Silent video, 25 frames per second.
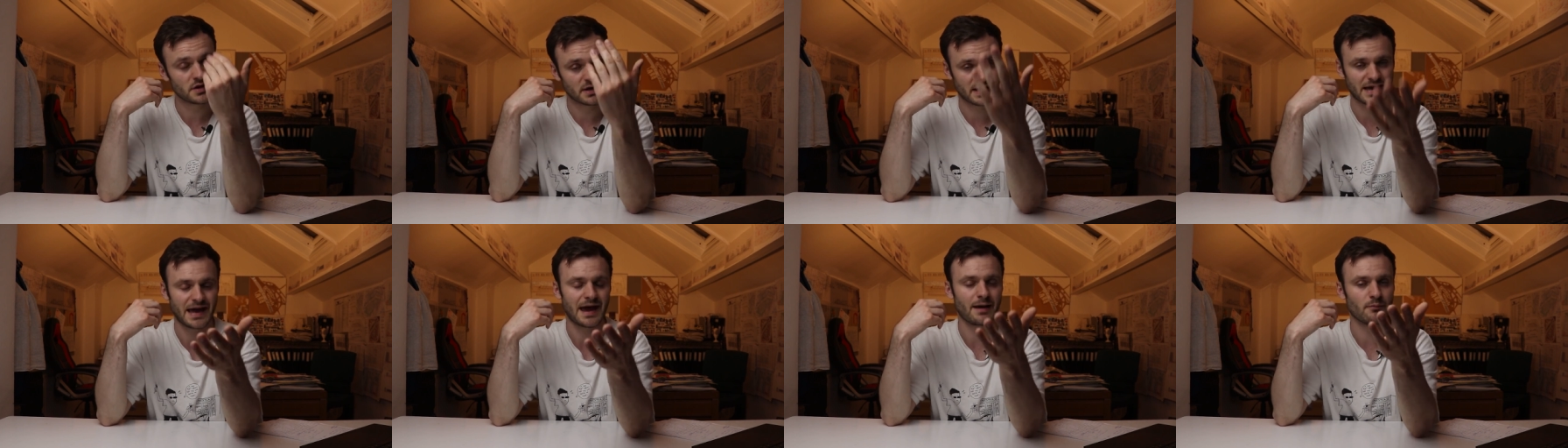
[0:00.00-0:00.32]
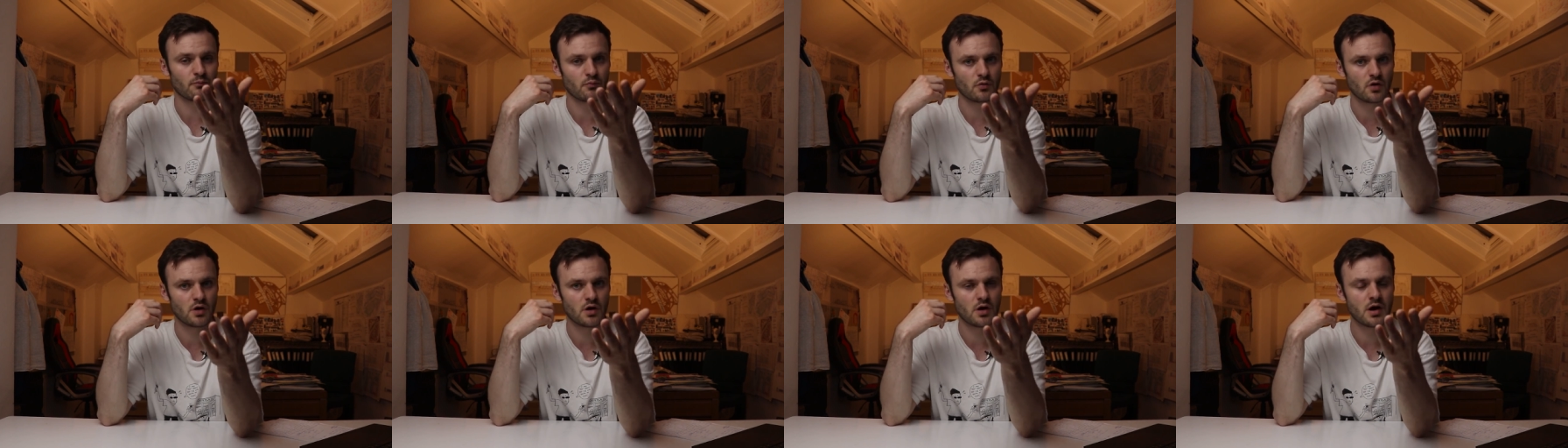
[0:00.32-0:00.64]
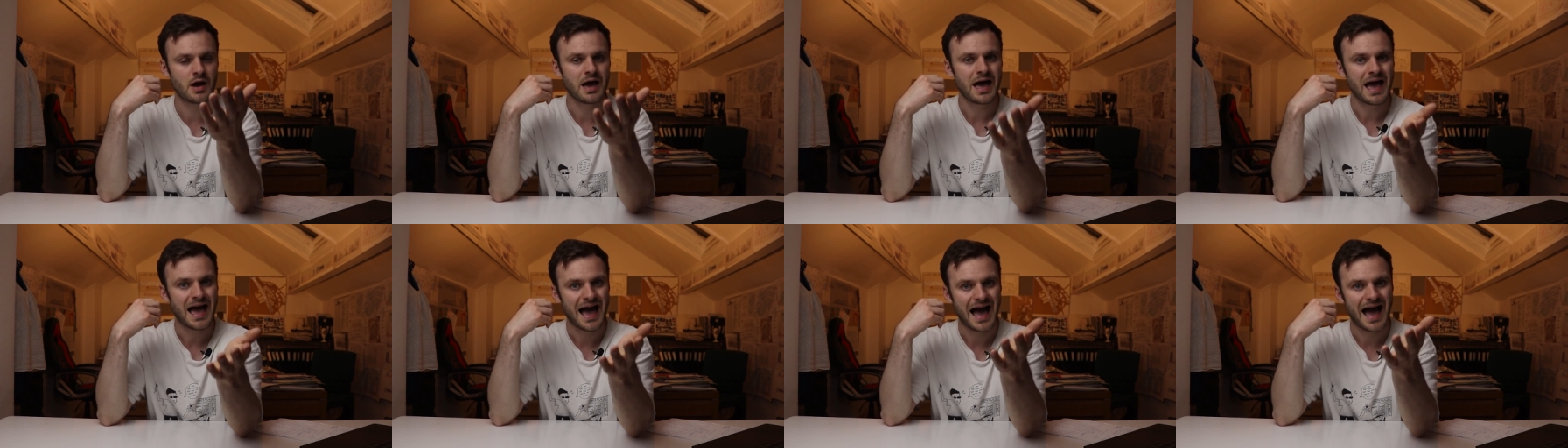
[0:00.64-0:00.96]
the
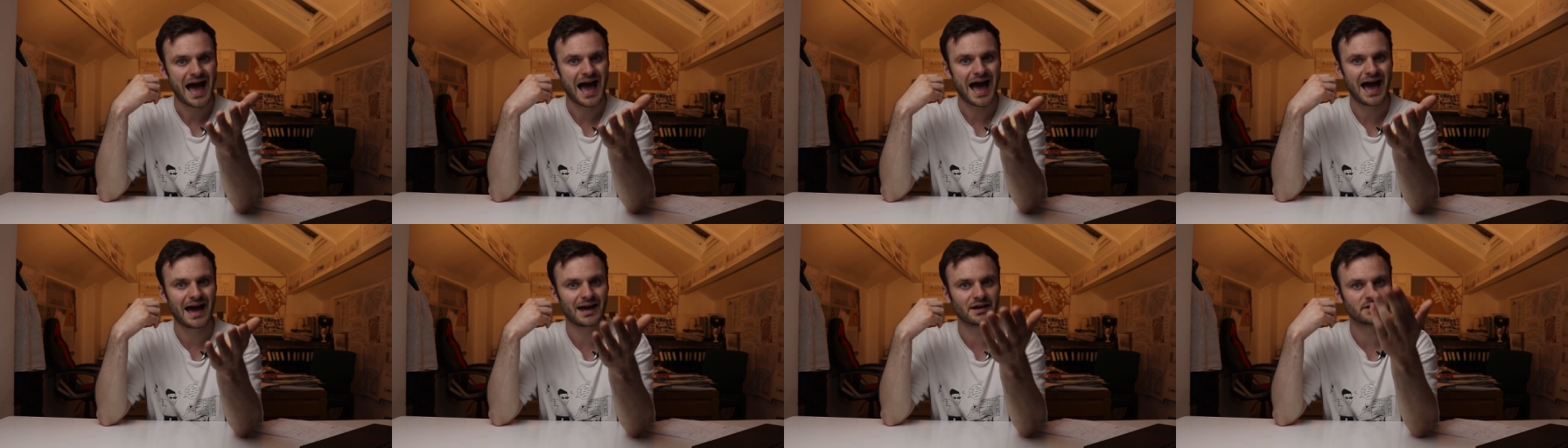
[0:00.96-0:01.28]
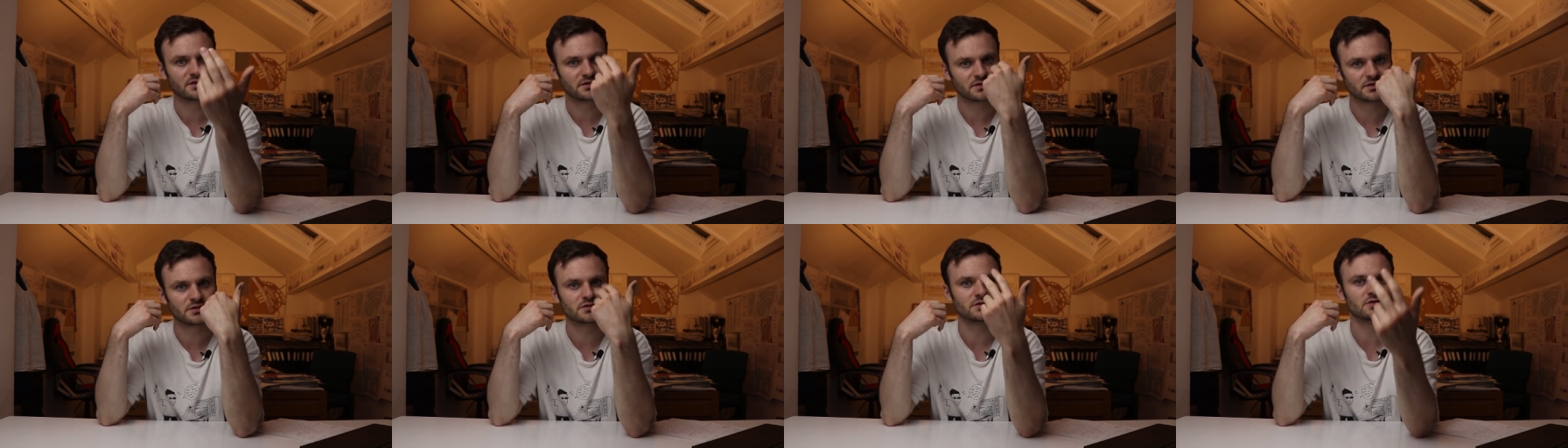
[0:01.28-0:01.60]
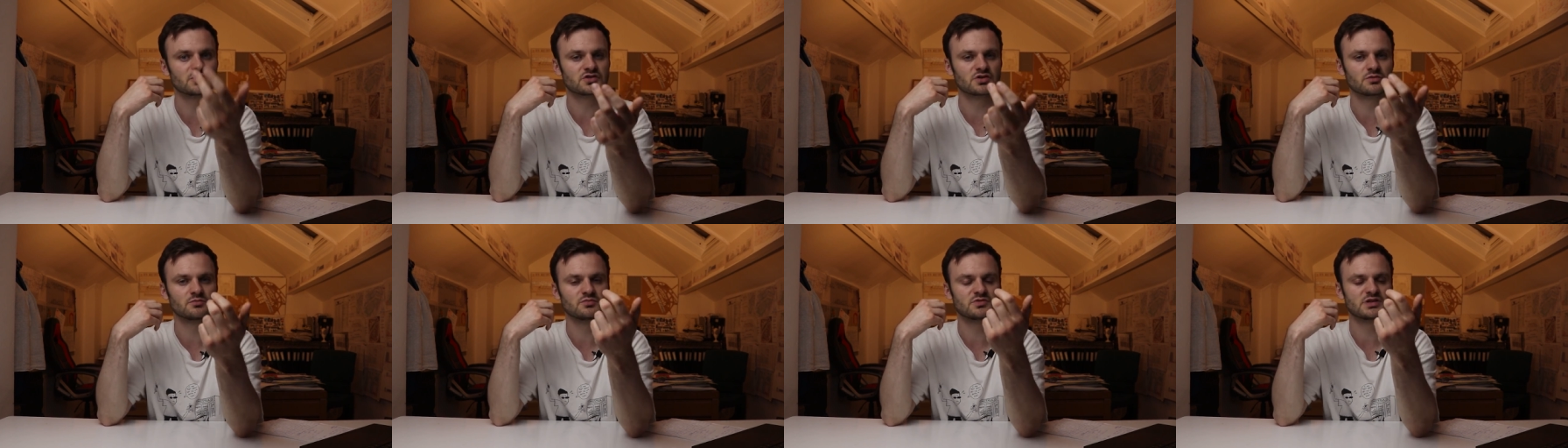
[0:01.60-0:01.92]
camera, and
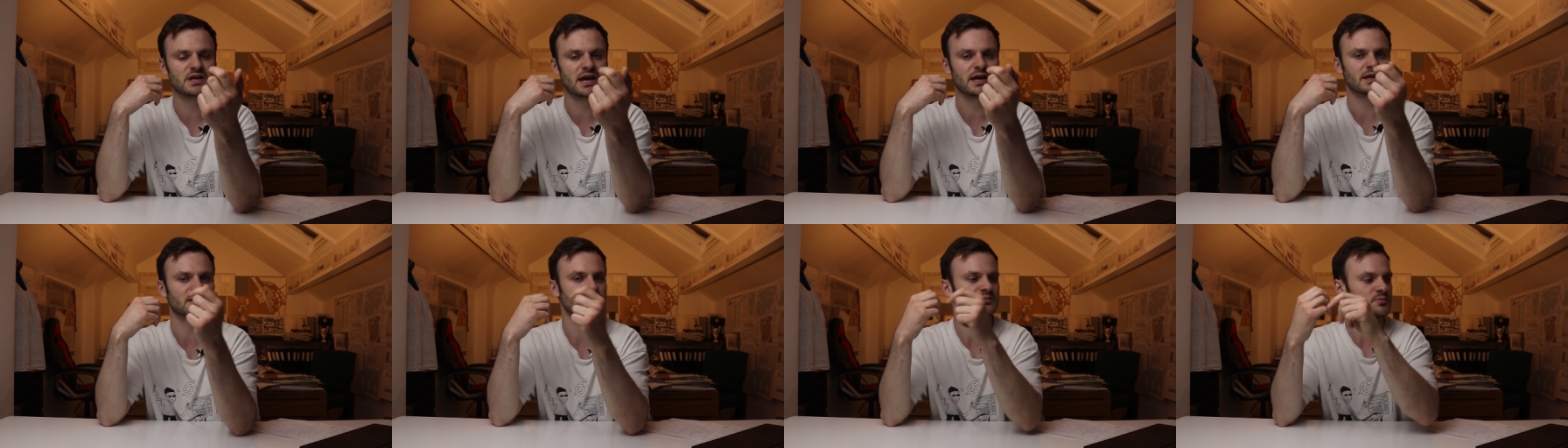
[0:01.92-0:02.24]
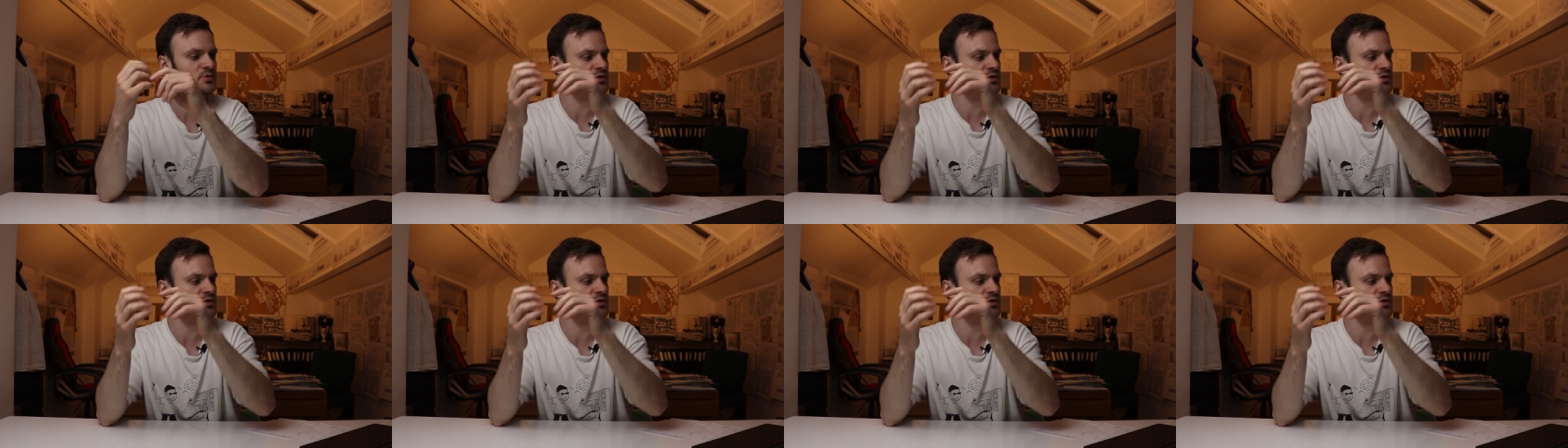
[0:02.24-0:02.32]
the subject.